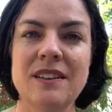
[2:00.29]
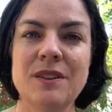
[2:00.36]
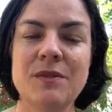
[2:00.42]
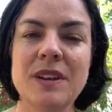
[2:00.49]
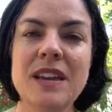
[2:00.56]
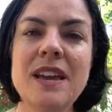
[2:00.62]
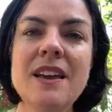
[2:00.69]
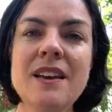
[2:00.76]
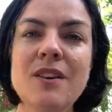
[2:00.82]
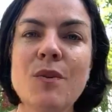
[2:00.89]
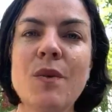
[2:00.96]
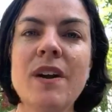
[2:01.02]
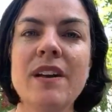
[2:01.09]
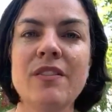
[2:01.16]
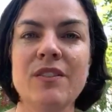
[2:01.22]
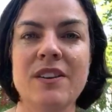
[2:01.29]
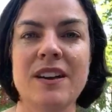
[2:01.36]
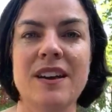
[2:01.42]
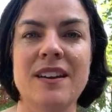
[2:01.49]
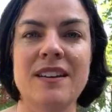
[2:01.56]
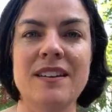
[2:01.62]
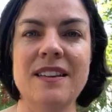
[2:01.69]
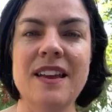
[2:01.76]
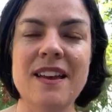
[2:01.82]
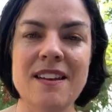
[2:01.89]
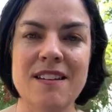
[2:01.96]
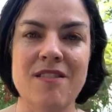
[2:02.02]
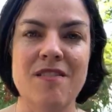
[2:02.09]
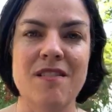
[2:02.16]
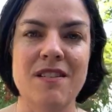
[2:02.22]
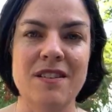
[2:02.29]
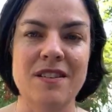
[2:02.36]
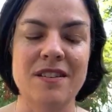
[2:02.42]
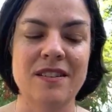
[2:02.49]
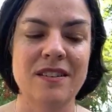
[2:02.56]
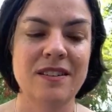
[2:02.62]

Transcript: We can't quite look at it head on.